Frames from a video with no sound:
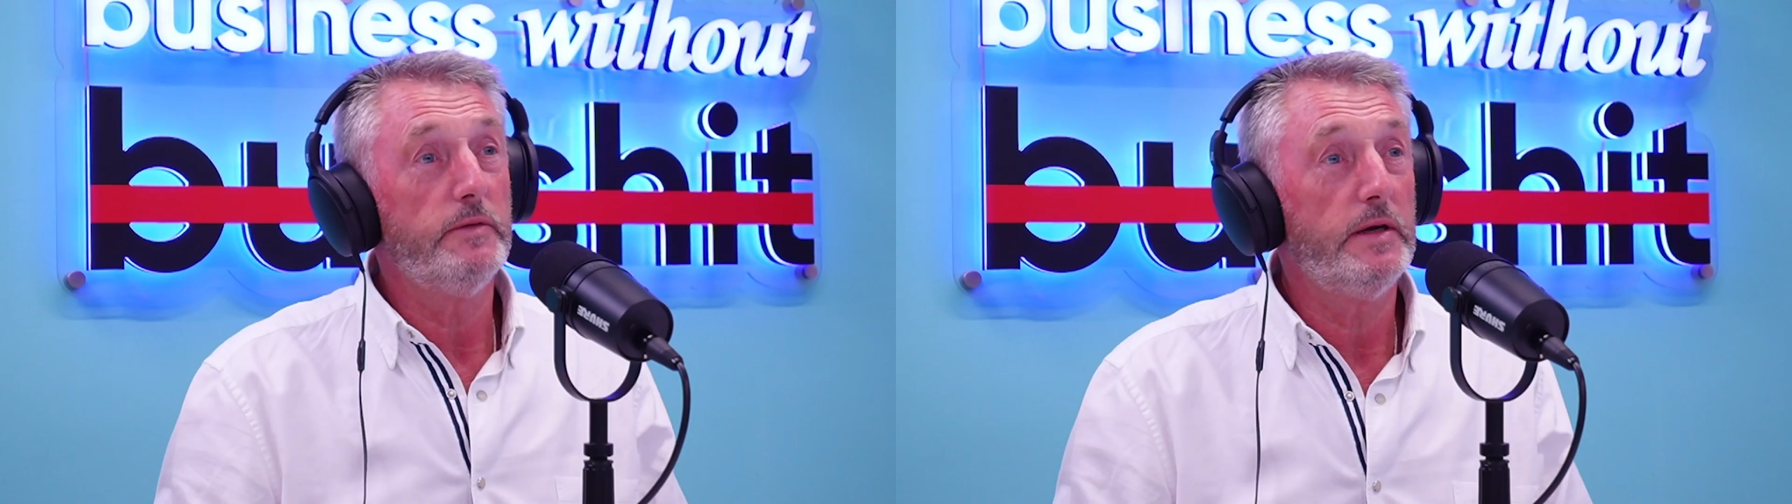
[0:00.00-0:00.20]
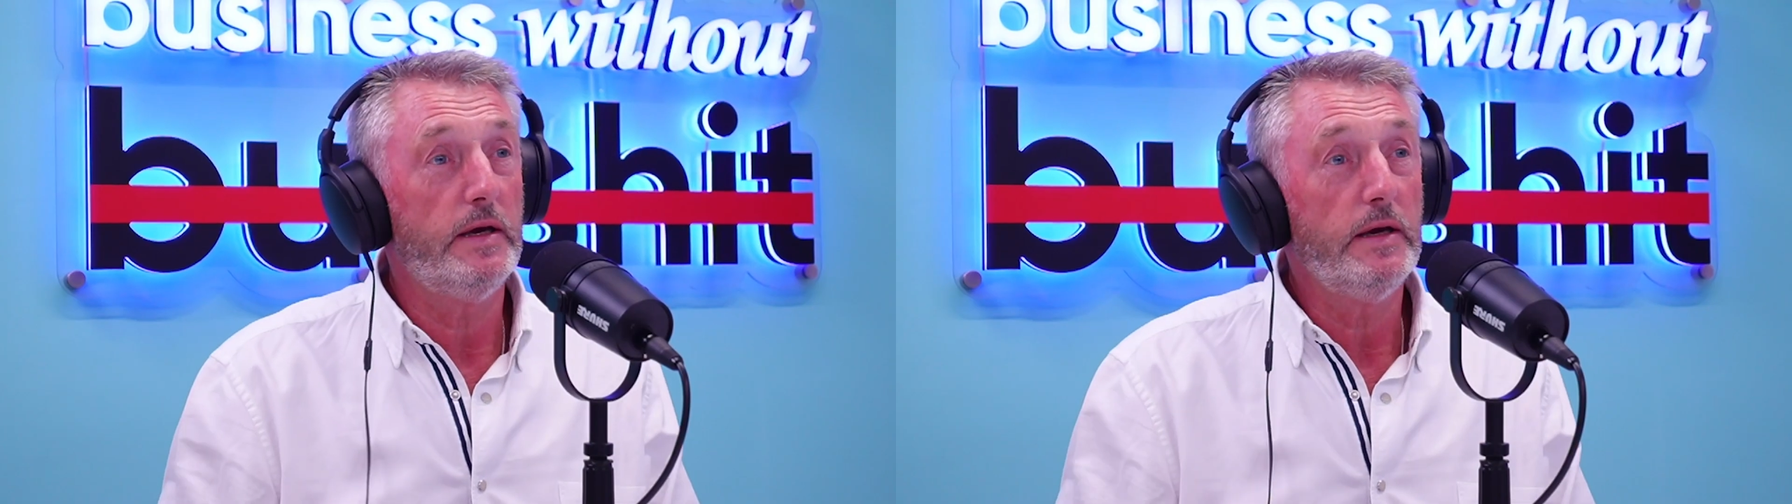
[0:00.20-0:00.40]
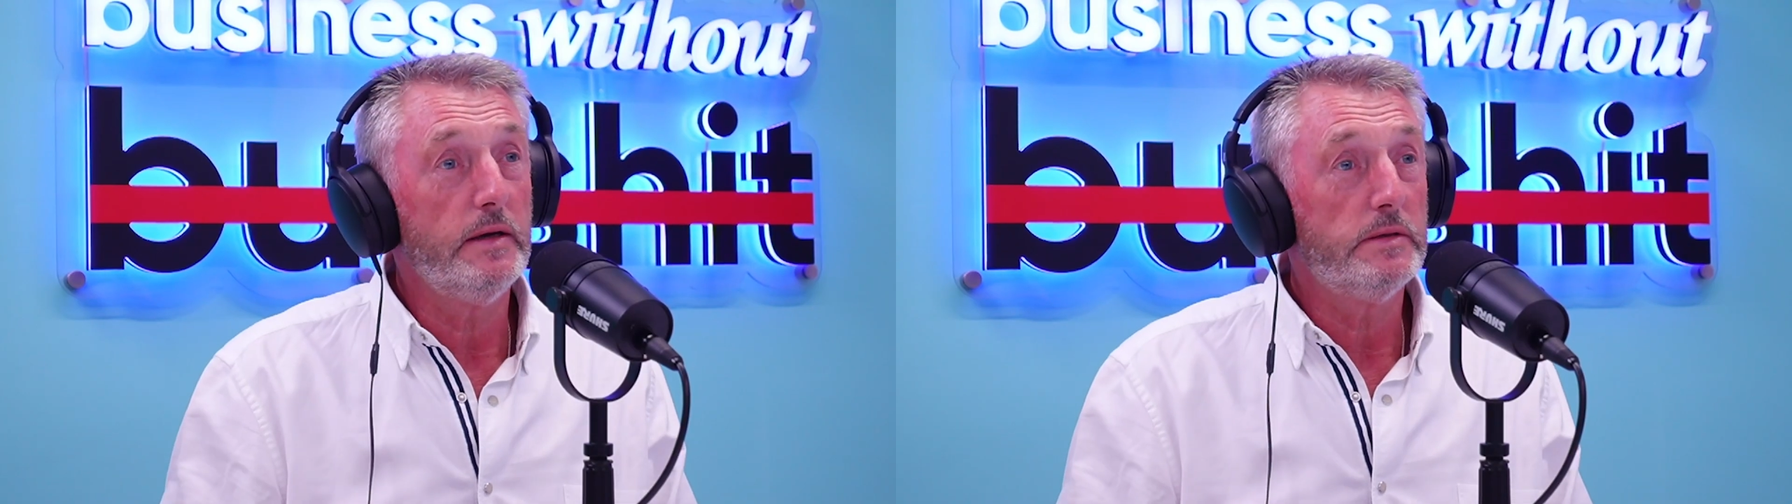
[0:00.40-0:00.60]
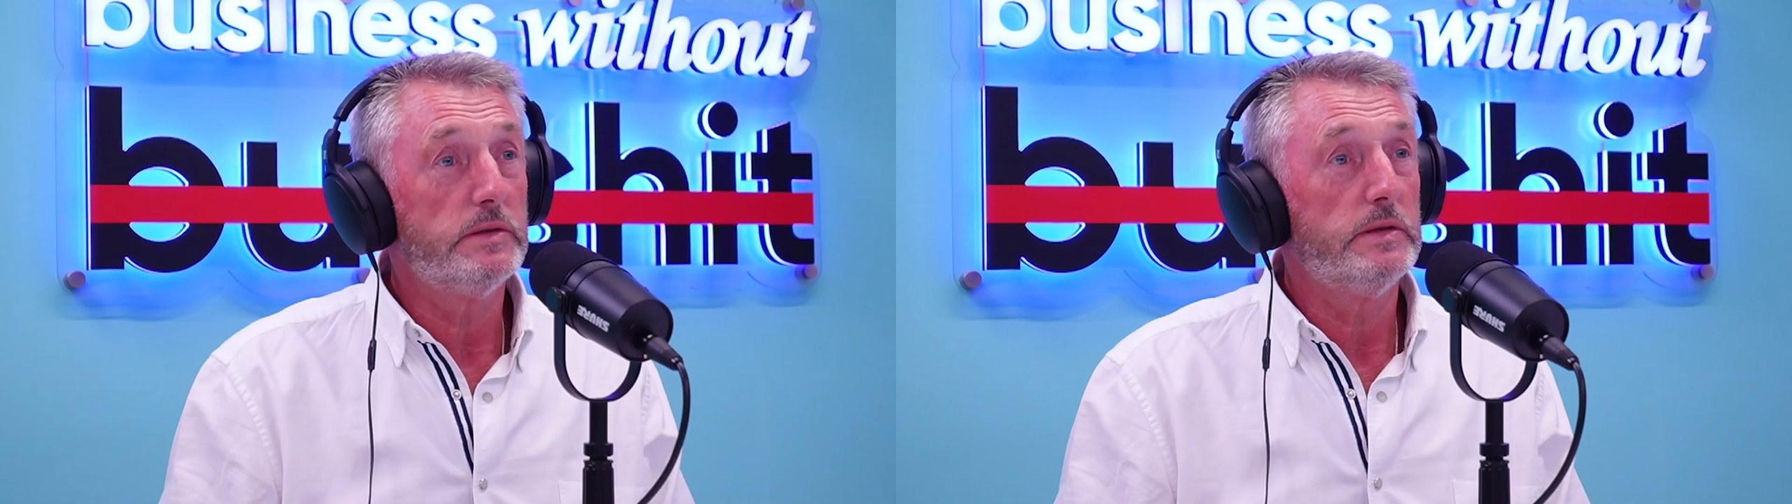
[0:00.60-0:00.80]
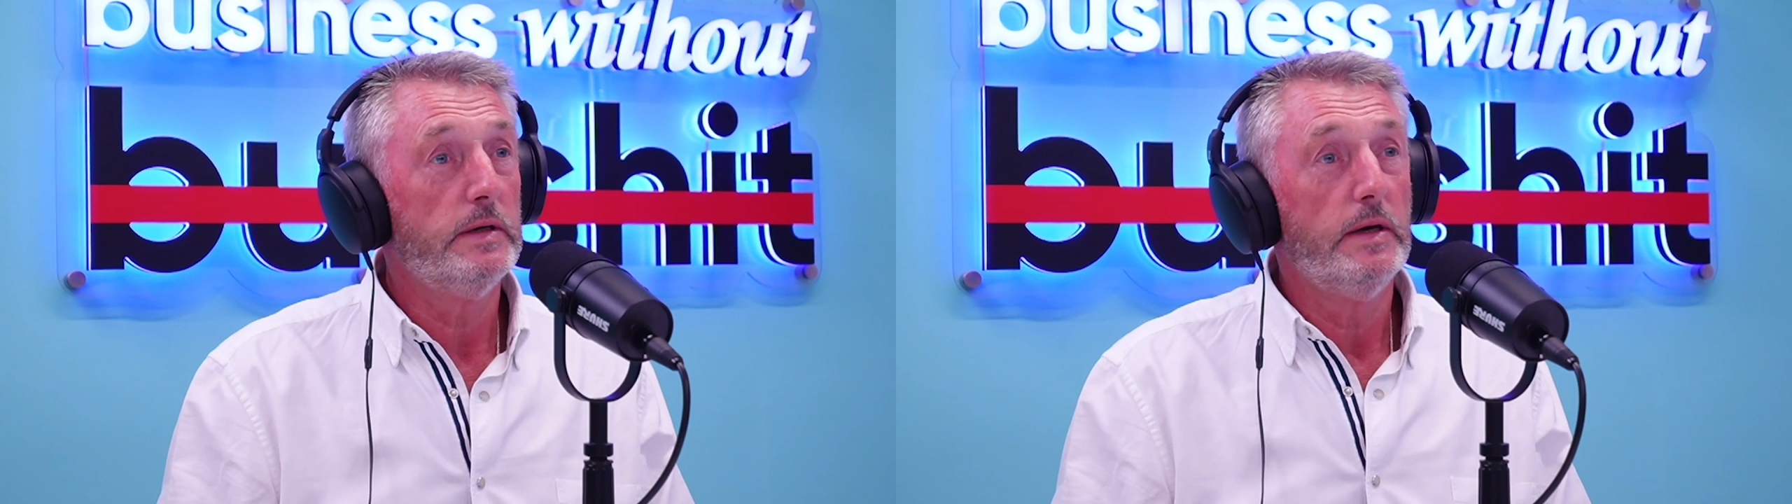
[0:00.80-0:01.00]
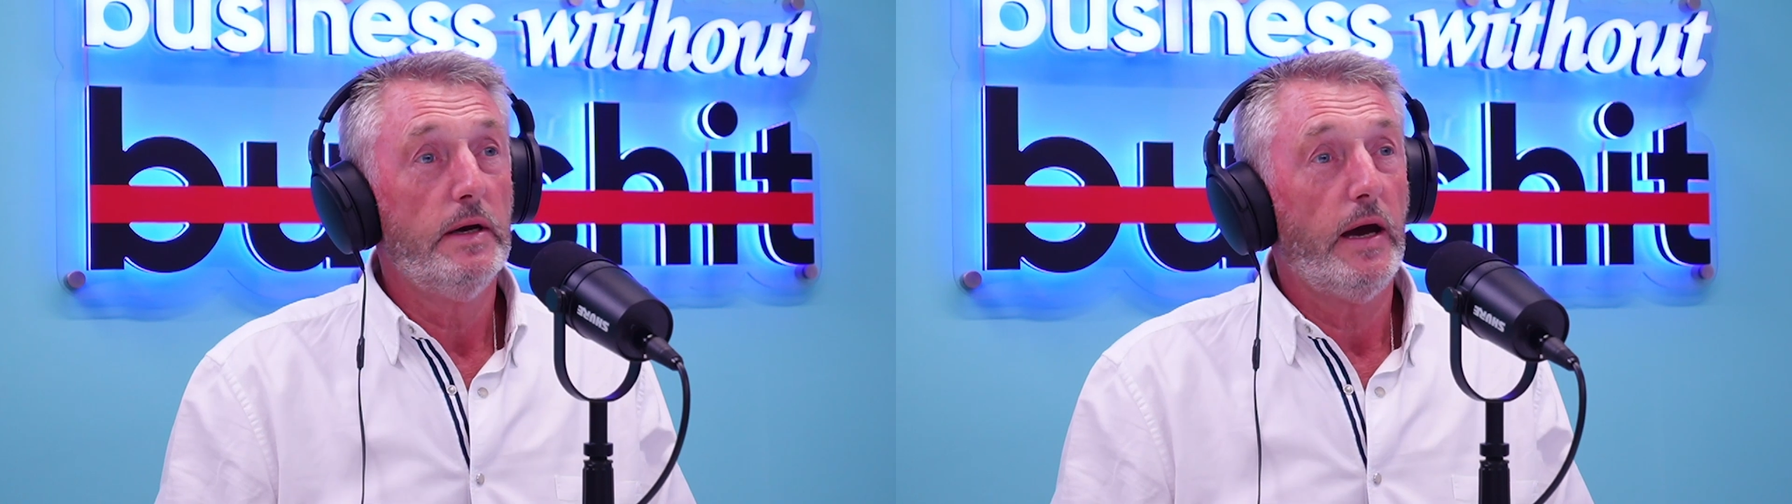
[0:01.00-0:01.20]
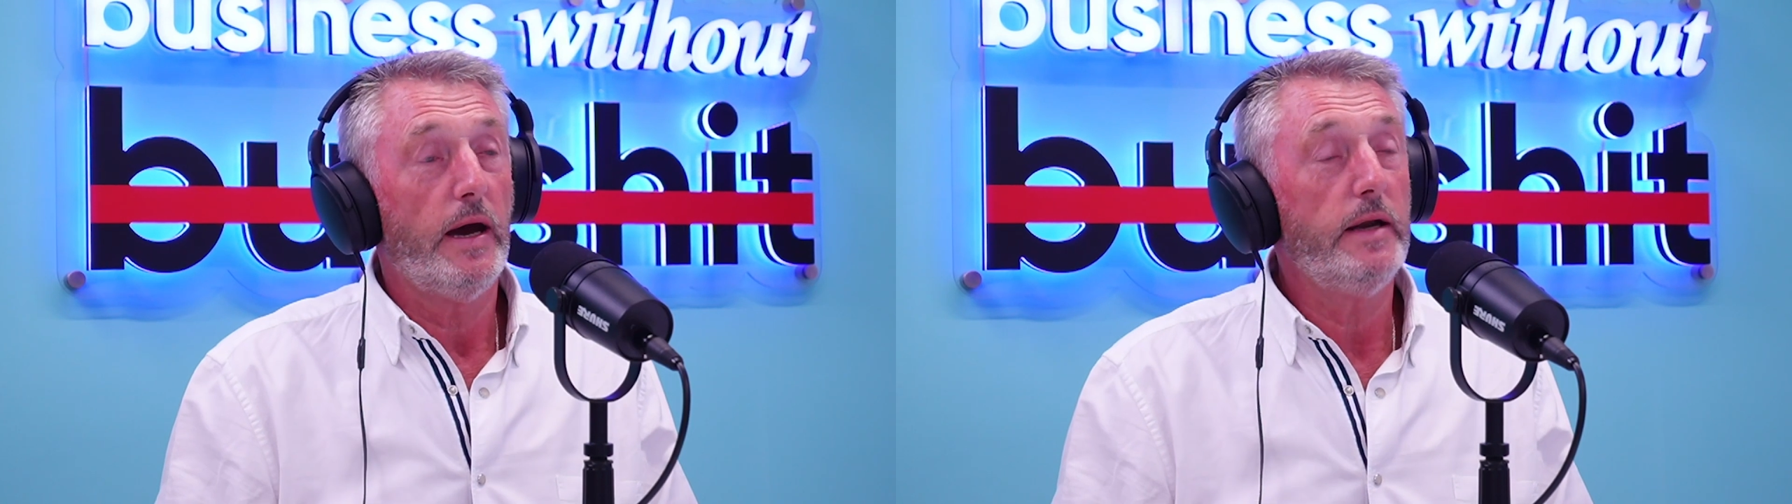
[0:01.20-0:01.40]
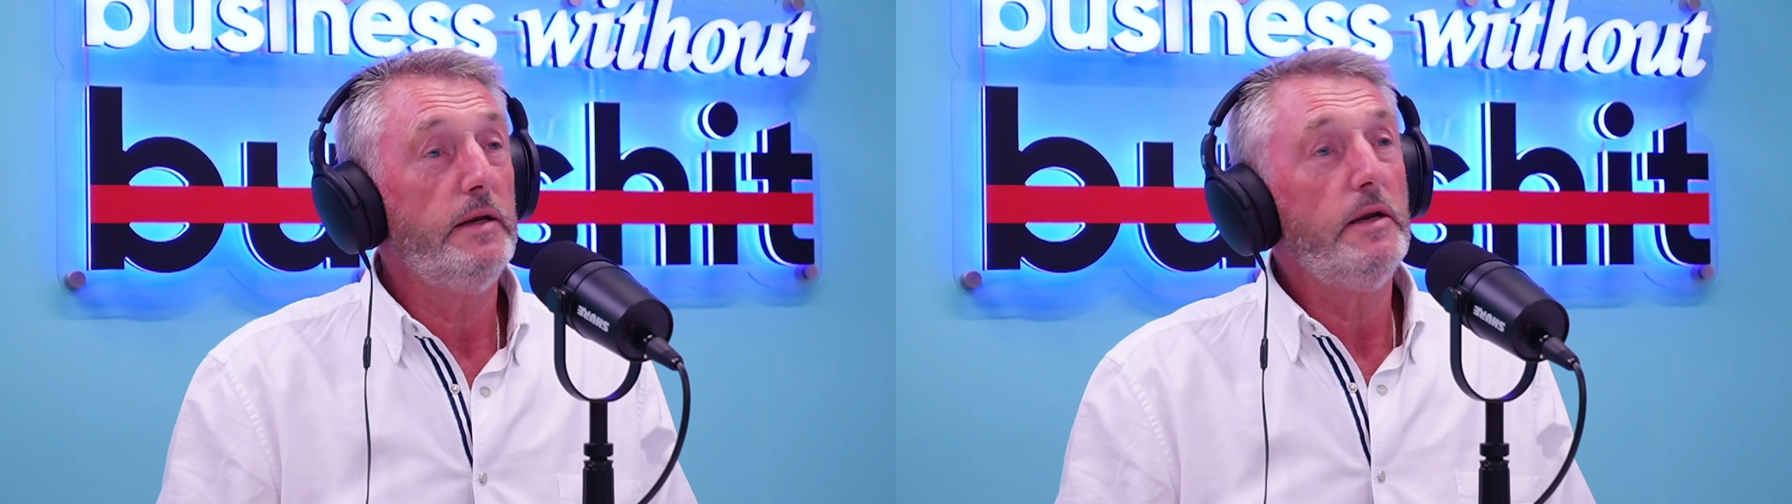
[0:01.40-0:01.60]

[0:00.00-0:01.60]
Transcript: for the kids. And,